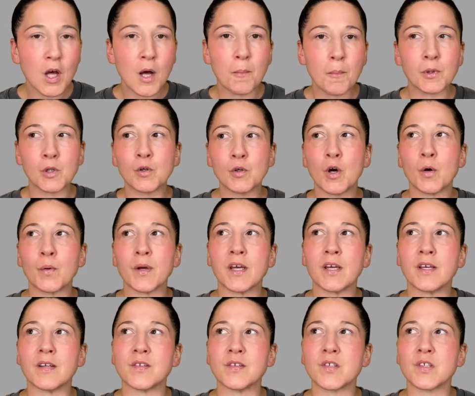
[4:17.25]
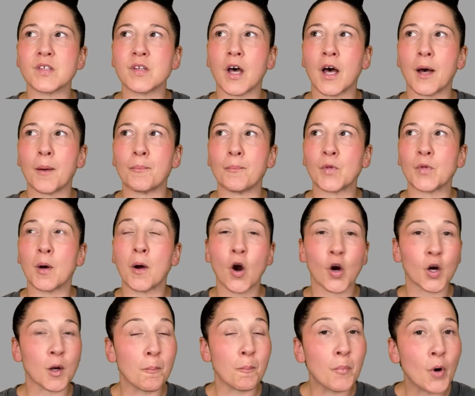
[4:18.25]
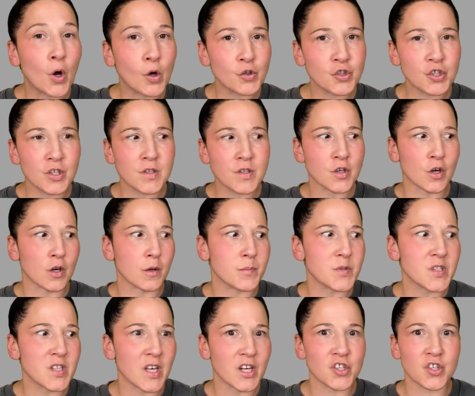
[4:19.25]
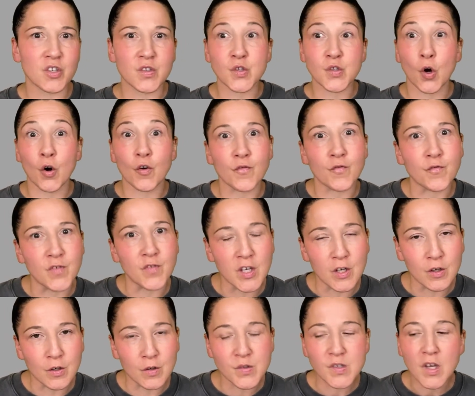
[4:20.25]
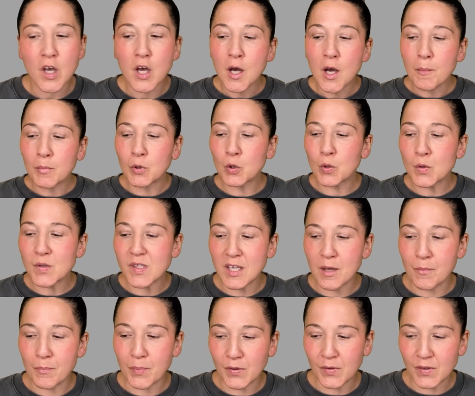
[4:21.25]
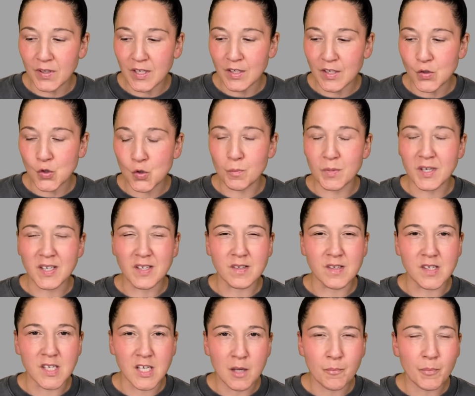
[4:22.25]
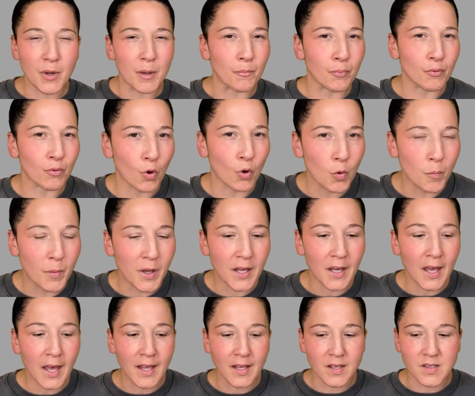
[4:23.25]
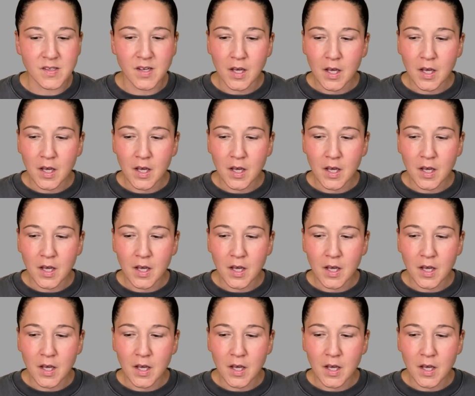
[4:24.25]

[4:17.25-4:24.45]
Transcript: Pluto is um, our compulsions, our obsessions, our fears. Pluto's the ability to be deep and probing, and